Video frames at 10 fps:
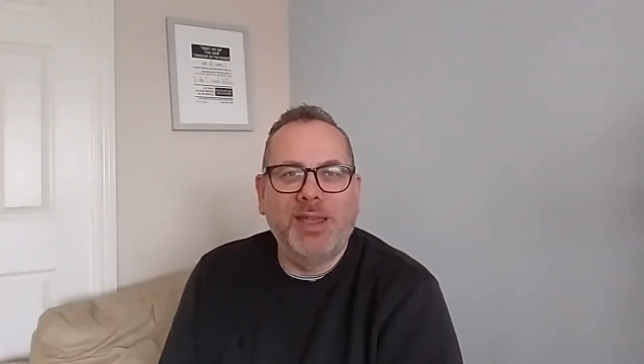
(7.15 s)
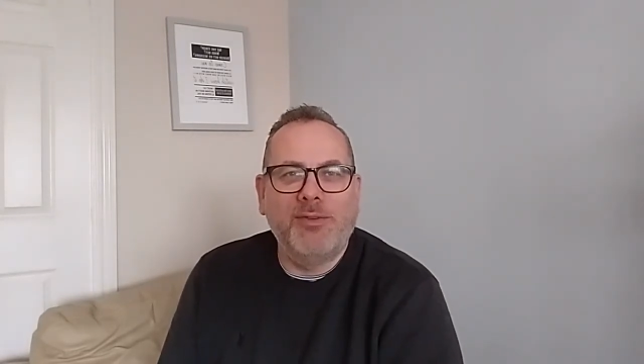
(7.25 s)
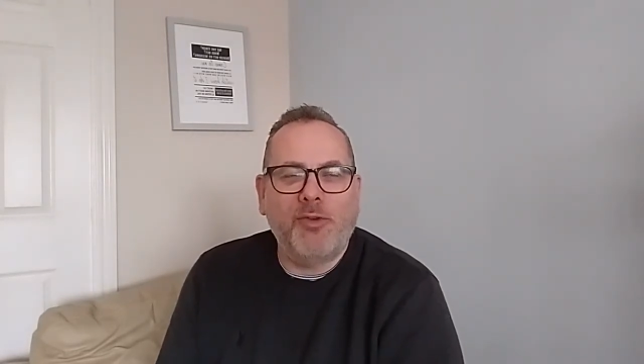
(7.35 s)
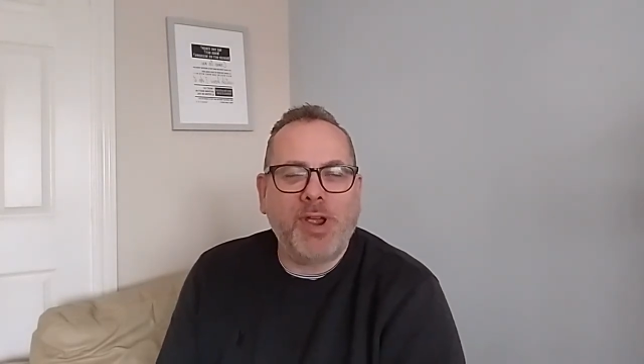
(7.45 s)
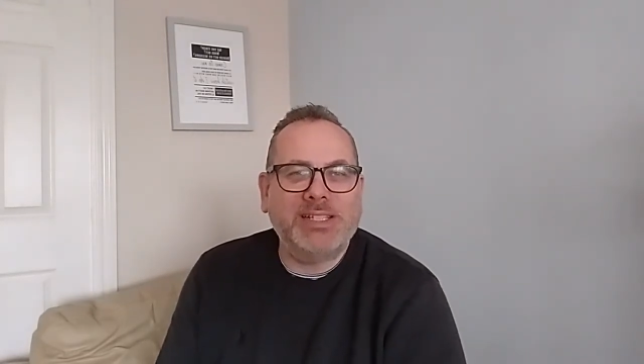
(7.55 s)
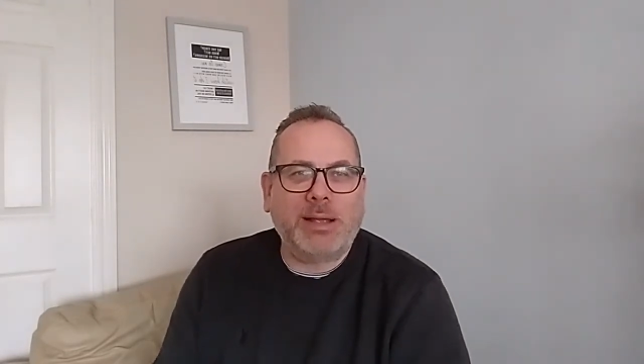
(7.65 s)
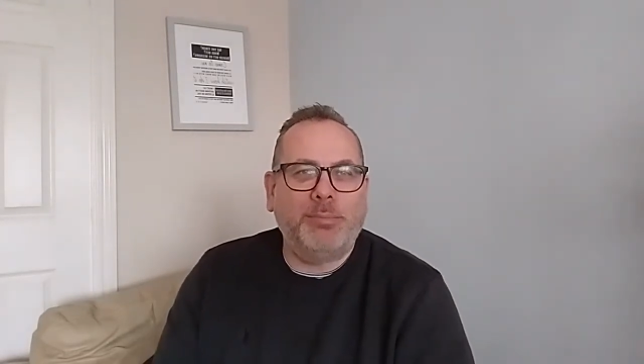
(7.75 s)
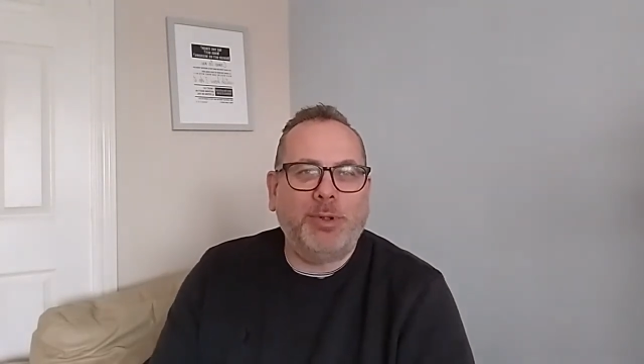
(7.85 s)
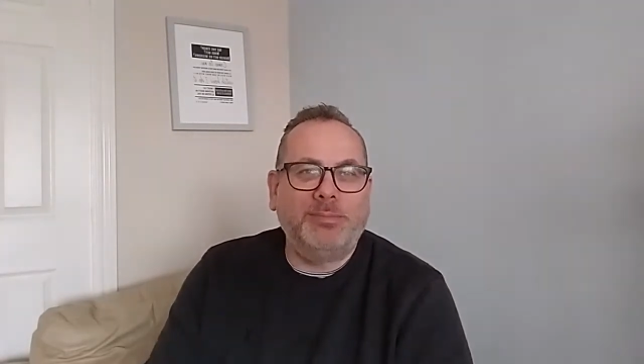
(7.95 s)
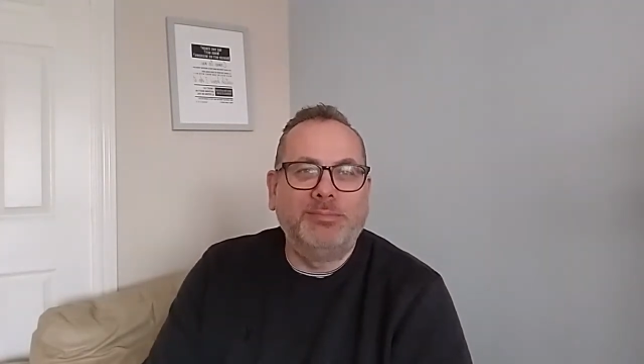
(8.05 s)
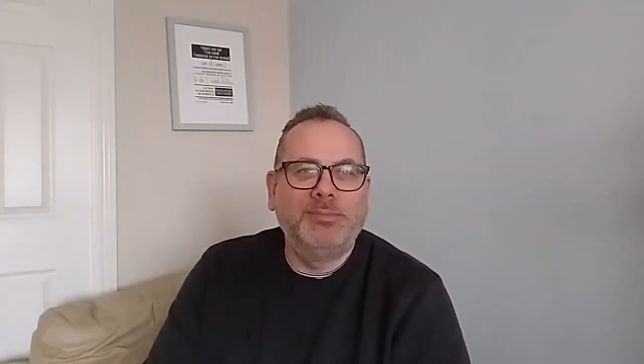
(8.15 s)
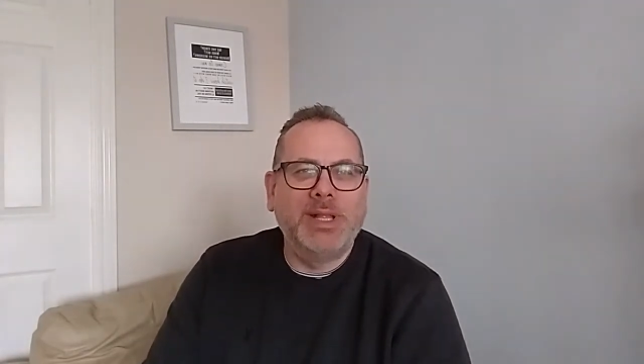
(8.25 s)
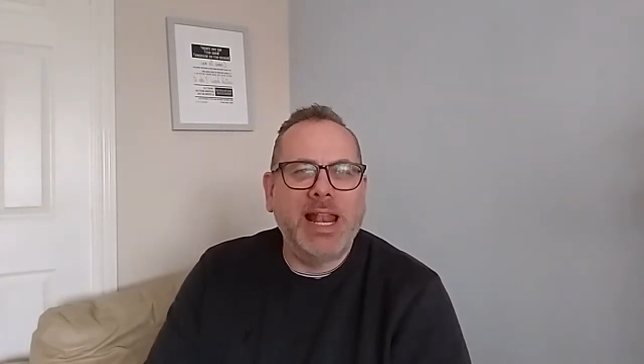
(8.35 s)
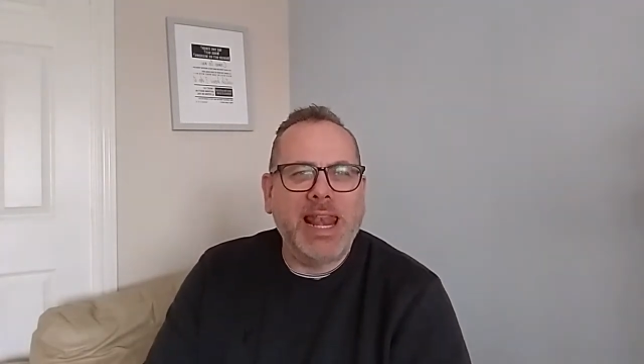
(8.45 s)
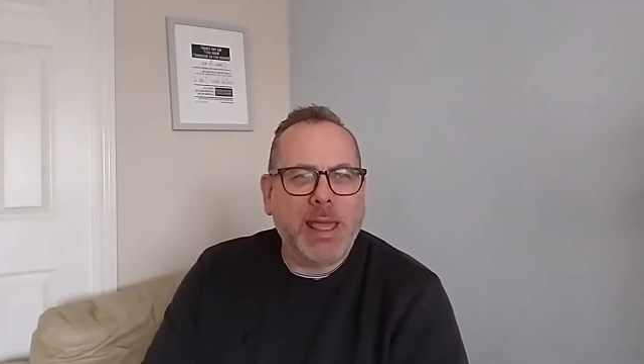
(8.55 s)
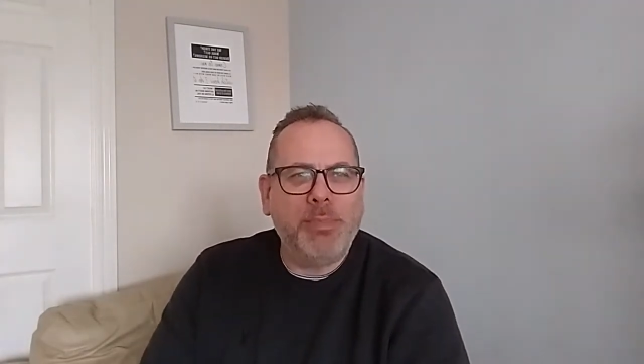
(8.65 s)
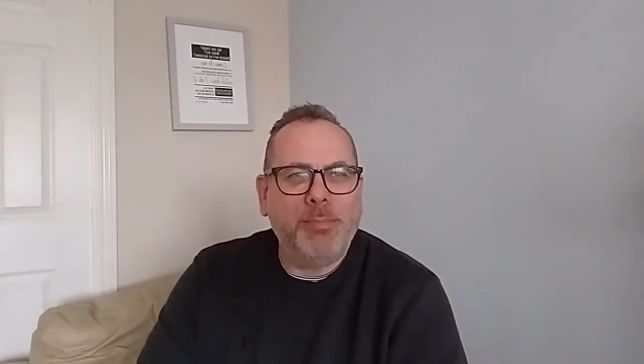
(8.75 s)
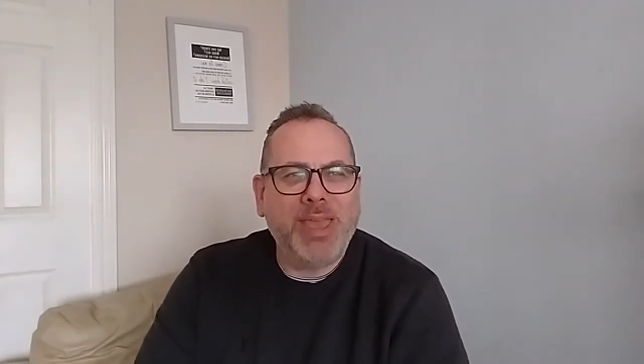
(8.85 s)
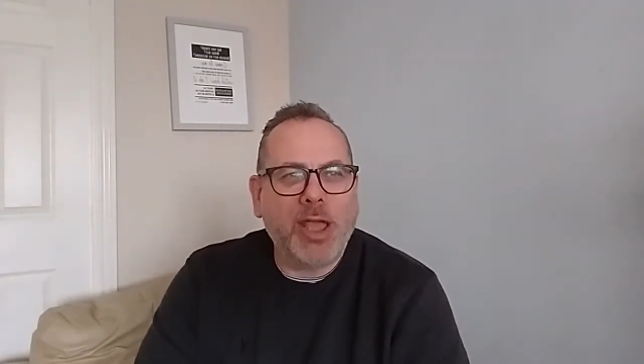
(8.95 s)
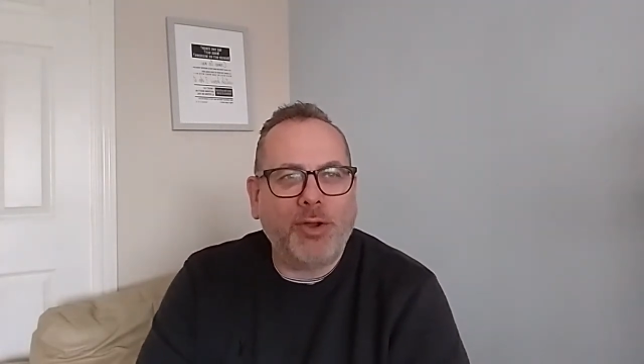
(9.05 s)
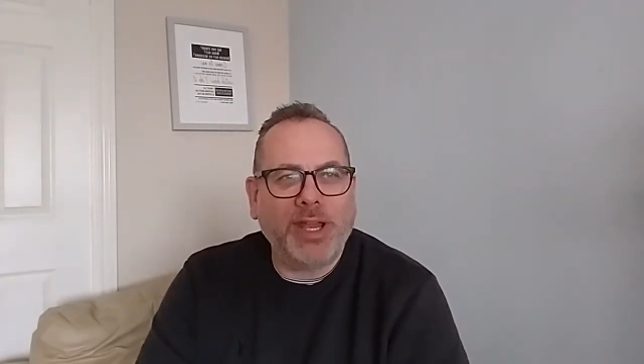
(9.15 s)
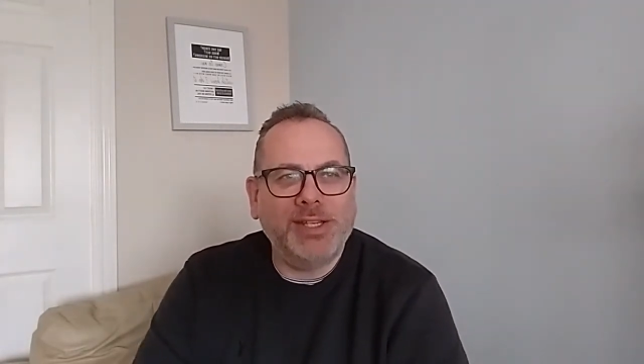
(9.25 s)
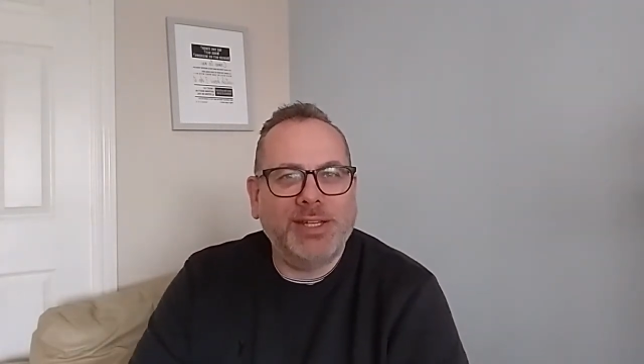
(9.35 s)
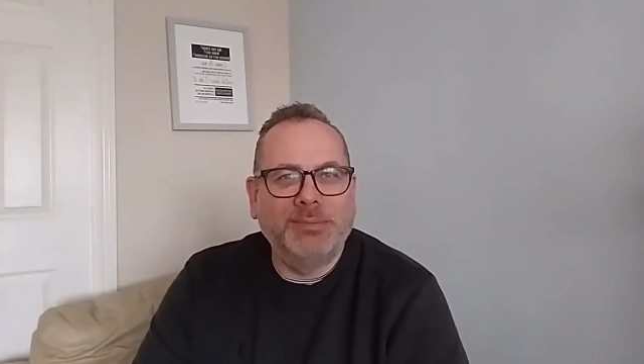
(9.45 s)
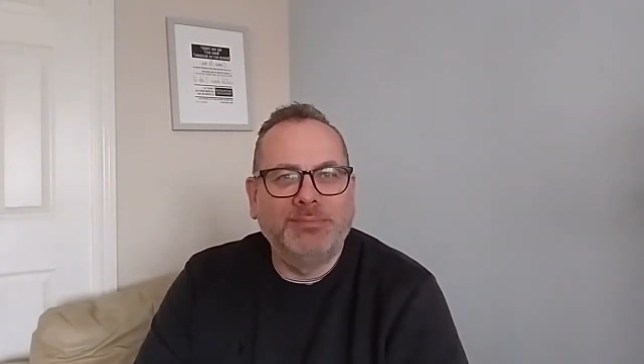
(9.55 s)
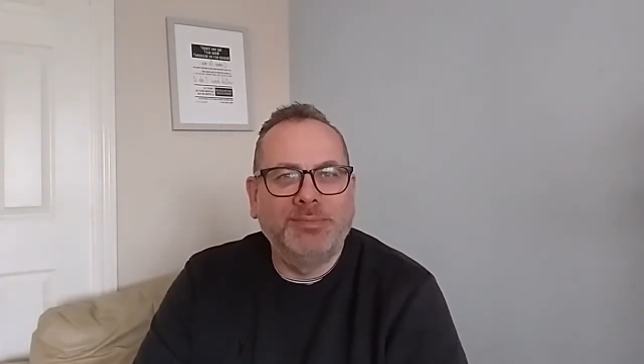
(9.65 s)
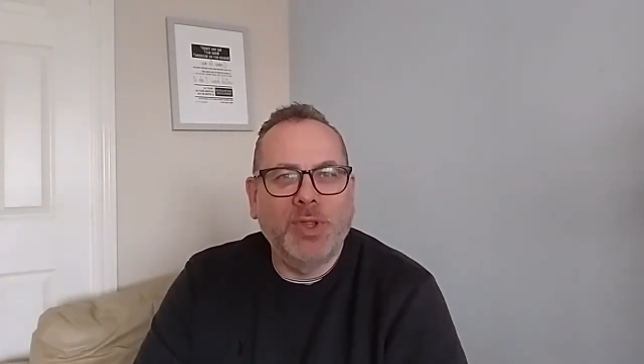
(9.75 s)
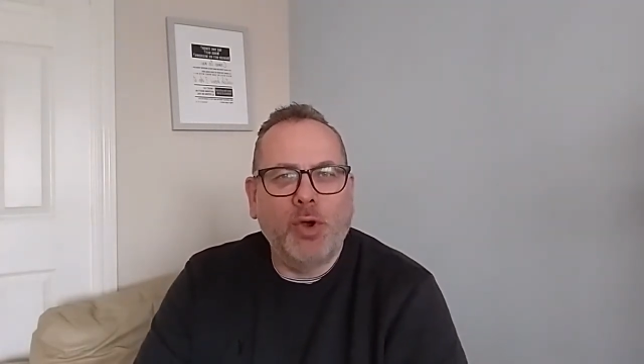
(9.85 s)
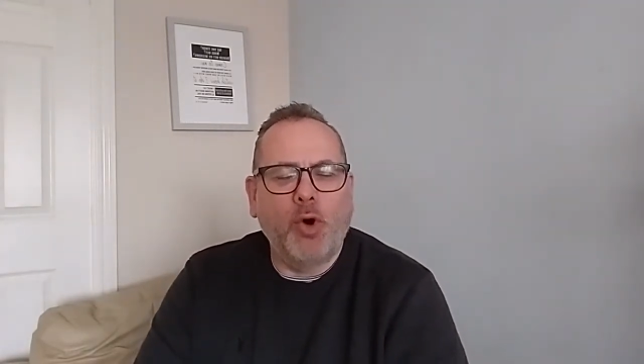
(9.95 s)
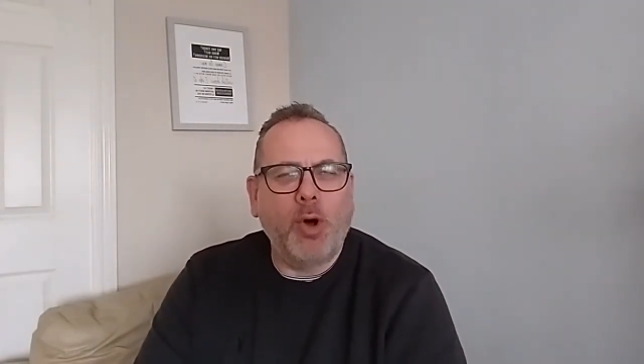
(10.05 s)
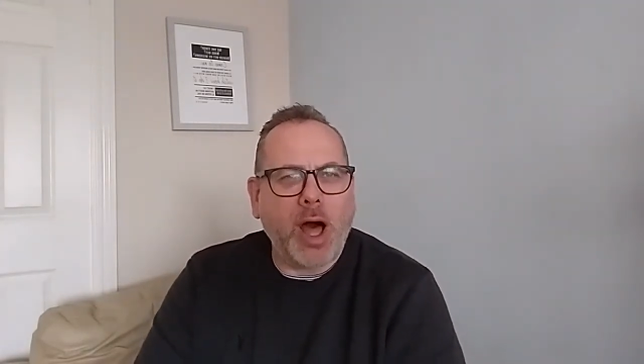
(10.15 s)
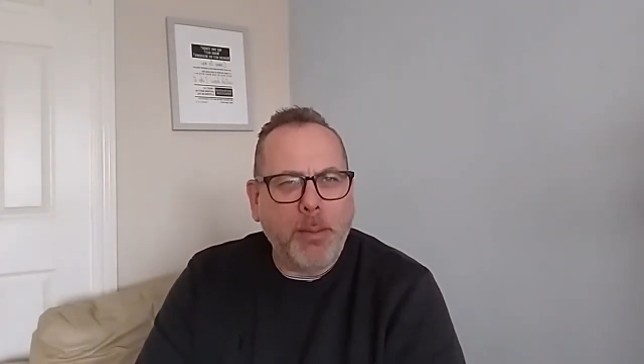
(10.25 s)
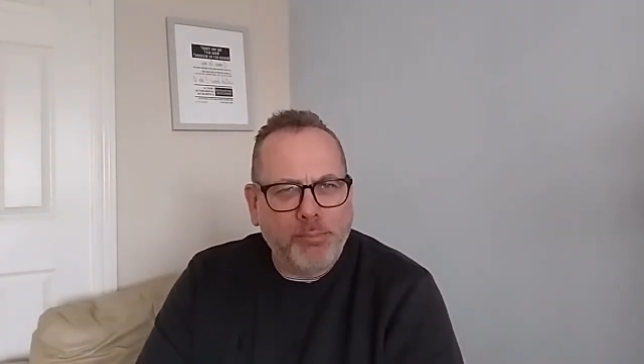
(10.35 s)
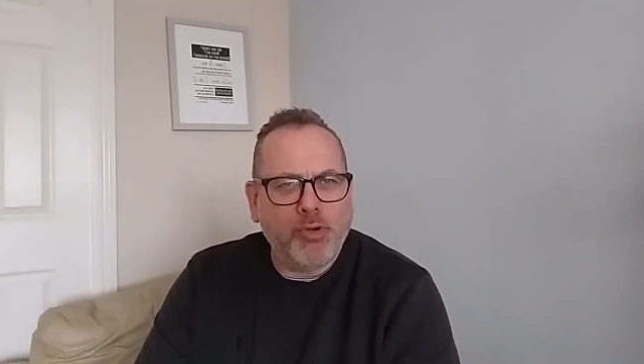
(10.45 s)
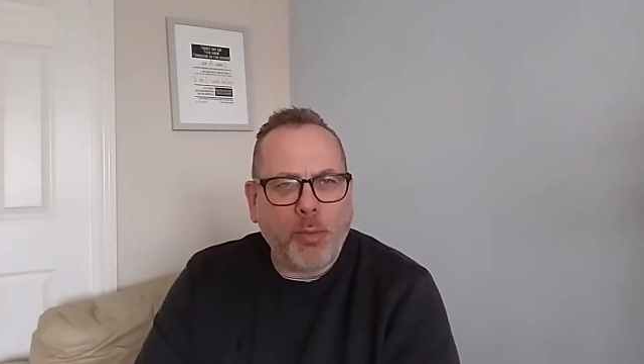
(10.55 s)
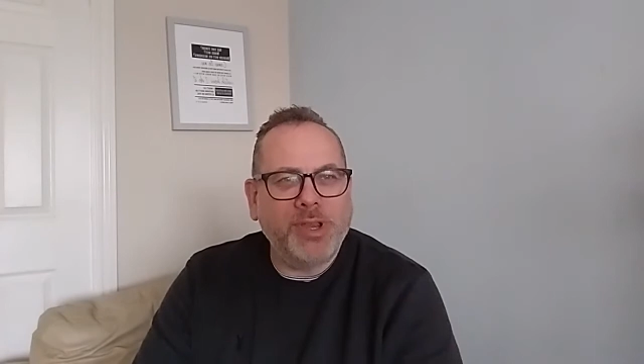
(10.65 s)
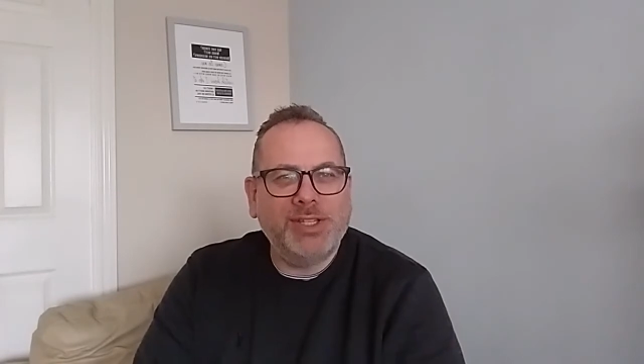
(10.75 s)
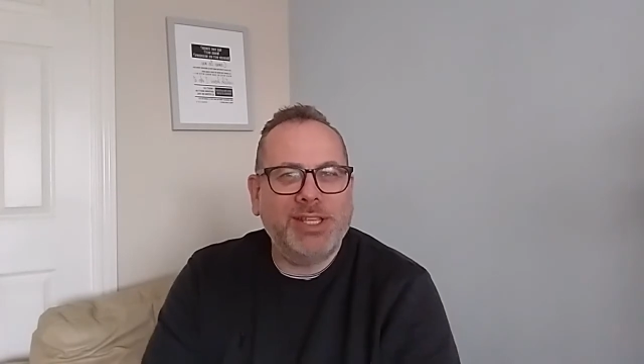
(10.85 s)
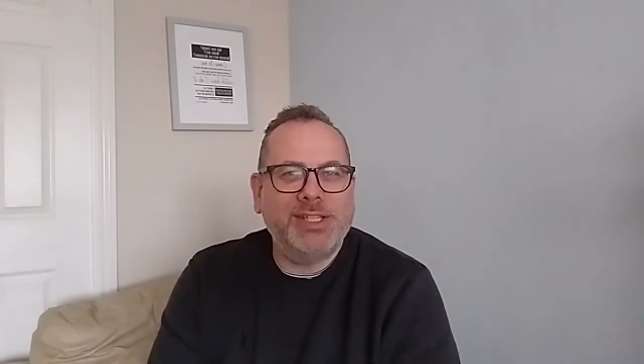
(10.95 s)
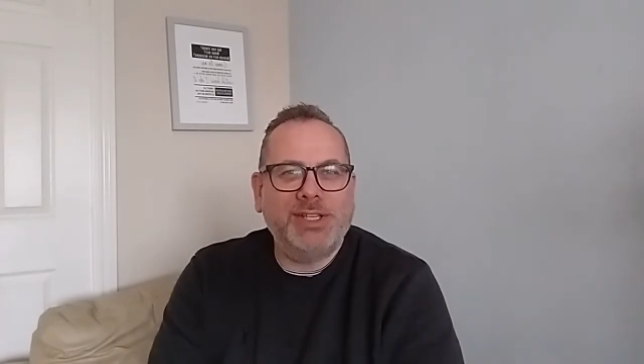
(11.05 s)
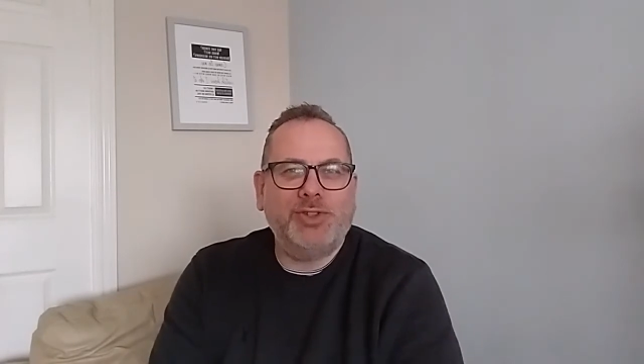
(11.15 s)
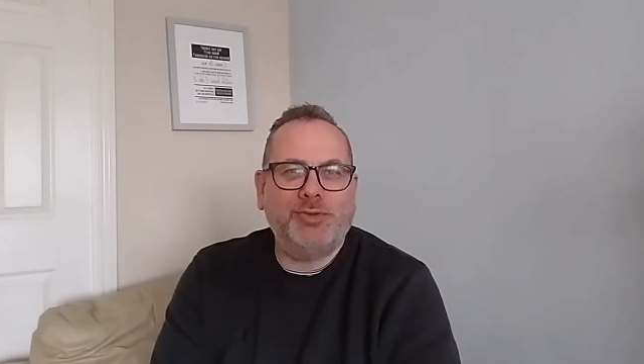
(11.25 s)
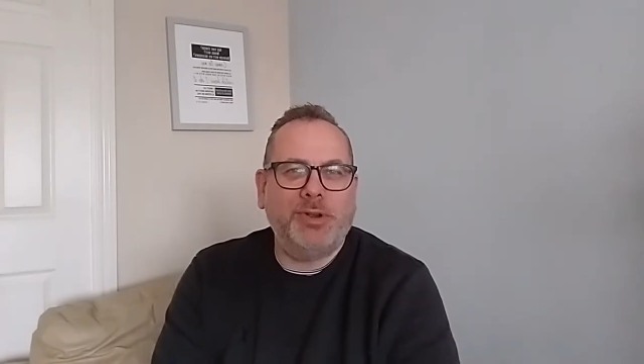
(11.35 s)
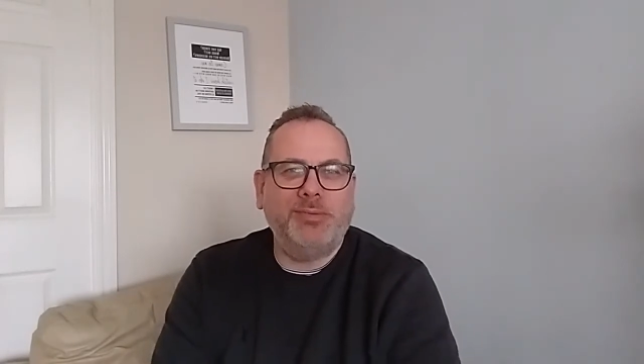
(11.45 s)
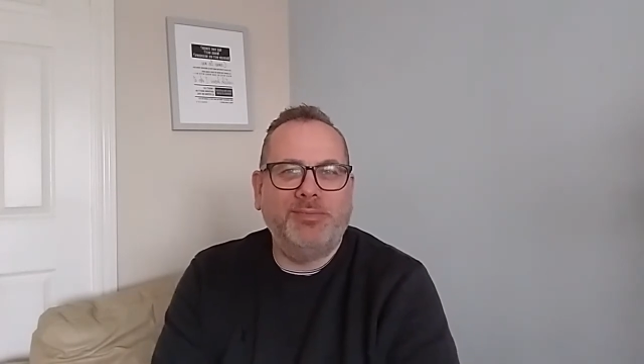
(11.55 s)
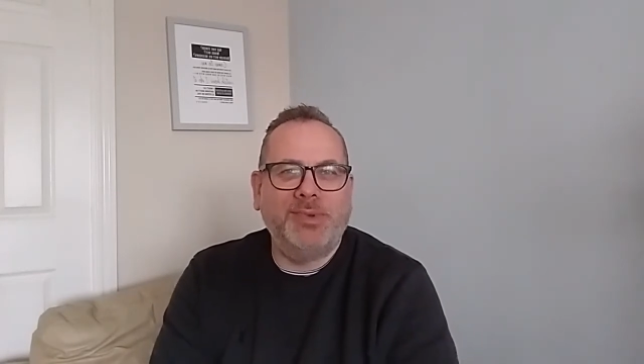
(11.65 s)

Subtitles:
For example, let me be honest, or I promise this is true.